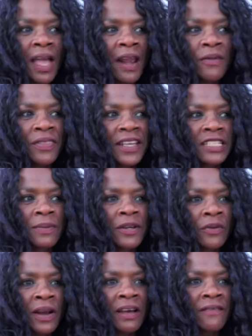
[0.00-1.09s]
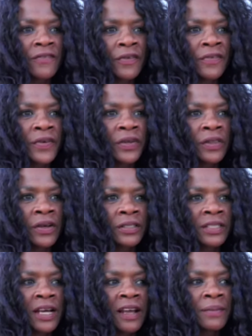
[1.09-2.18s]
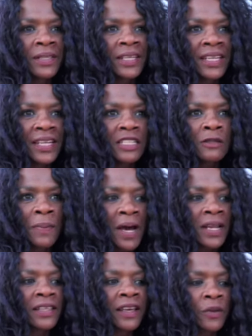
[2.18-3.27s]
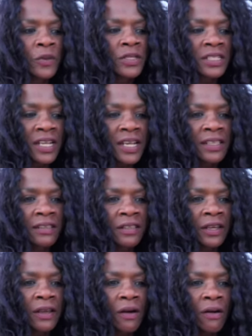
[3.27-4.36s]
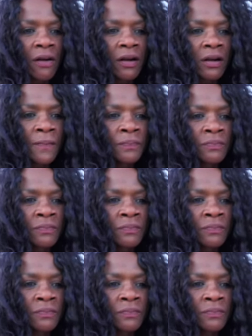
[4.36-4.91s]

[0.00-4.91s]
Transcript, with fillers: I don't think he's been around for a very long time, and the kids' body language say that they are